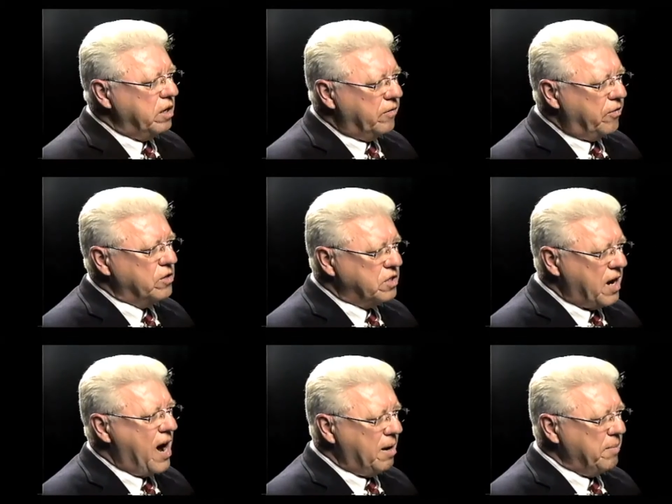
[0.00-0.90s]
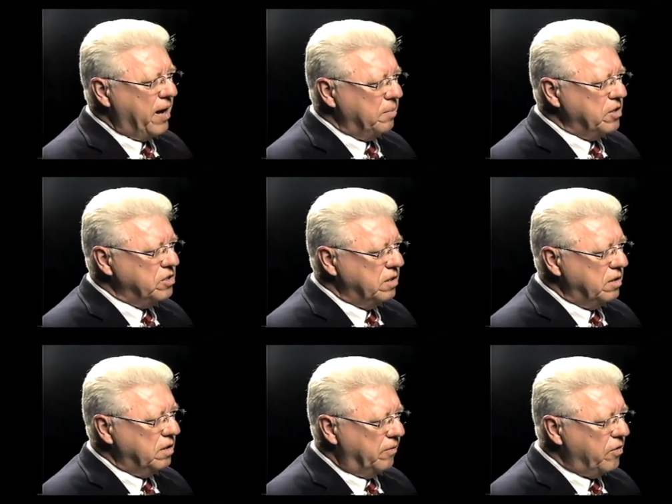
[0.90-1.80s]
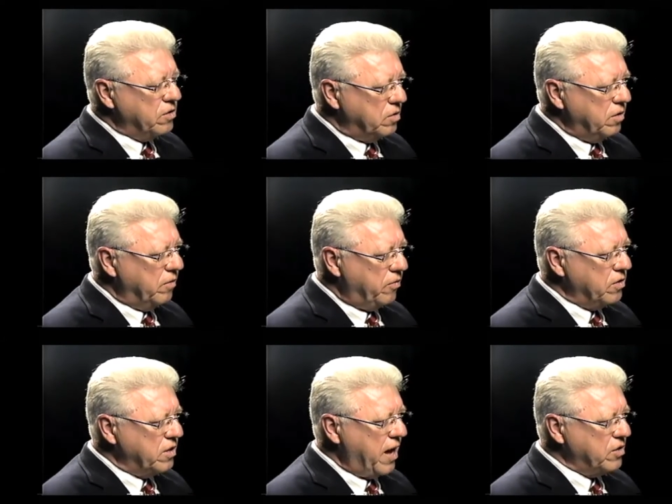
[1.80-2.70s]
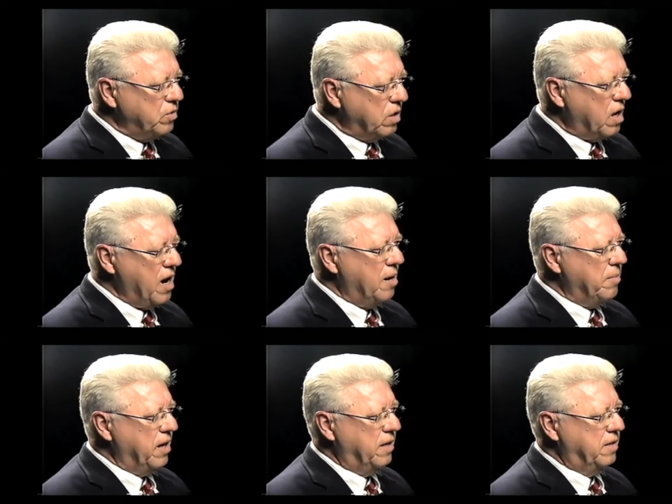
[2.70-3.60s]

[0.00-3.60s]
first combat mission, your first actual combat?